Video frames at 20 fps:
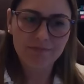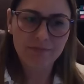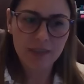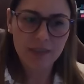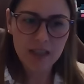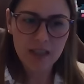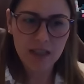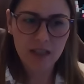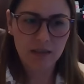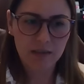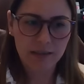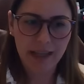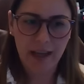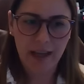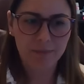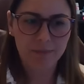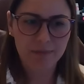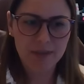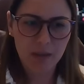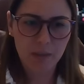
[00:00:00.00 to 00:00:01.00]

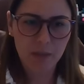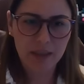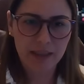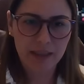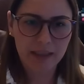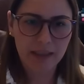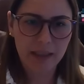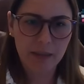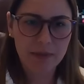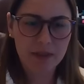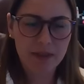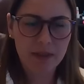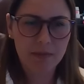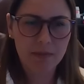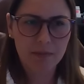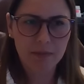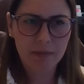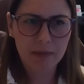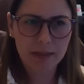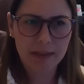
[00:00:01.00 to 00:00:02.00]
Someone that keeps
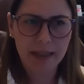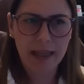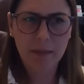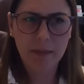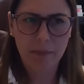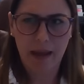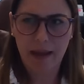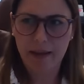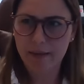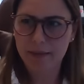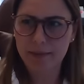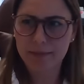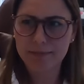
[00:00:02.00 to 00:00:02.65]
getting better.